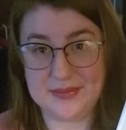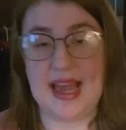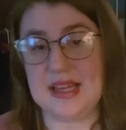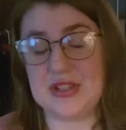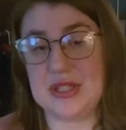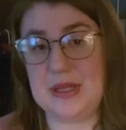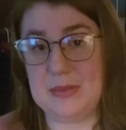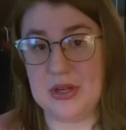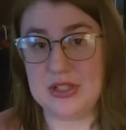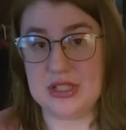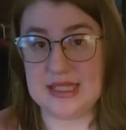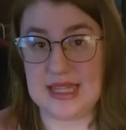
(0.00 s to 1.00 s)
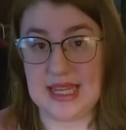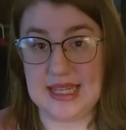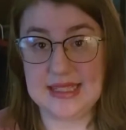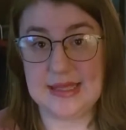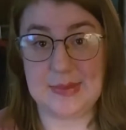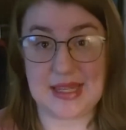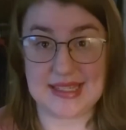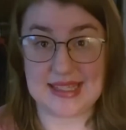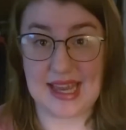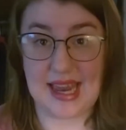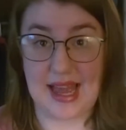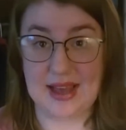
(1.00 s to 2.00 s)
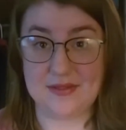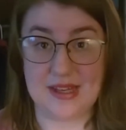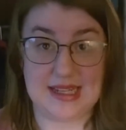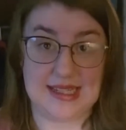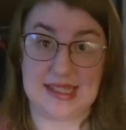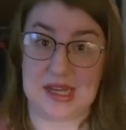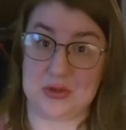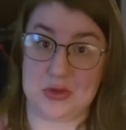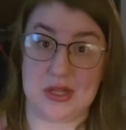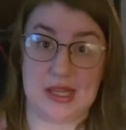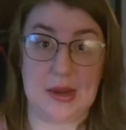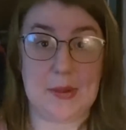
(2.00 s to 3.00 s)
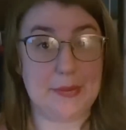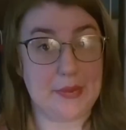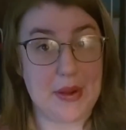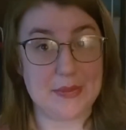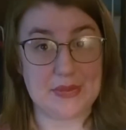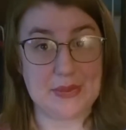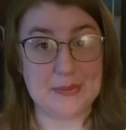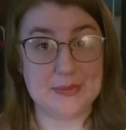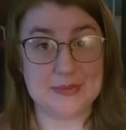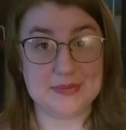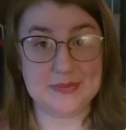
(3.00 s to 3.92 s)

I actually purchased these because I have a Cassandra Clare problem.